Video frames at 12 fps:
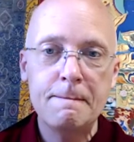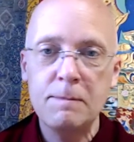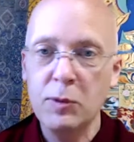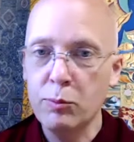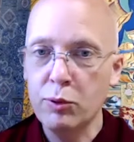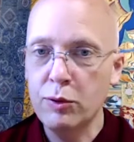
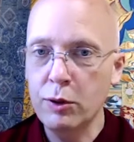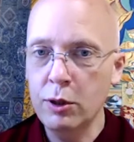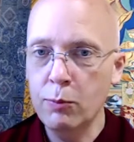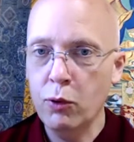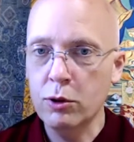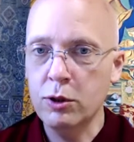In
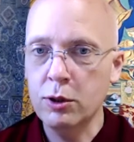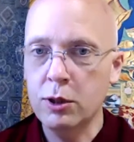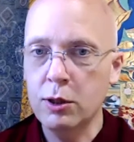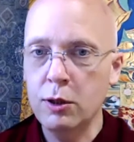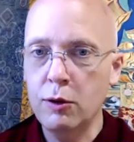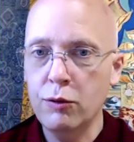Brazilian
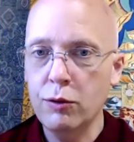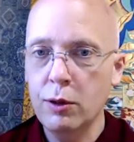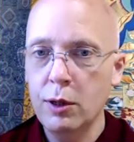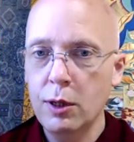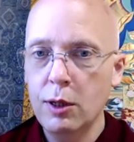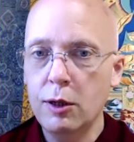Portuguese,
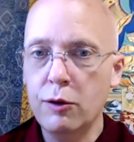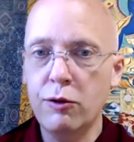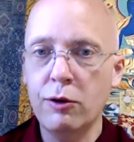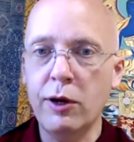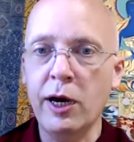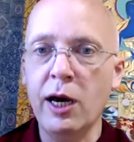is
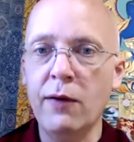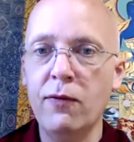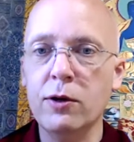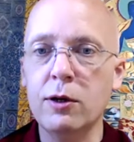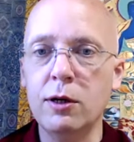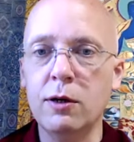there
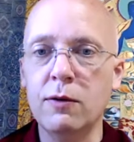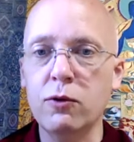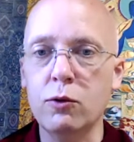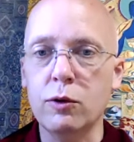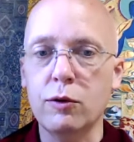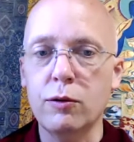African
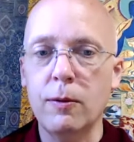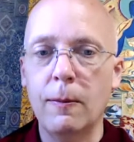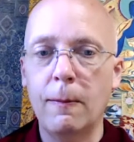influence?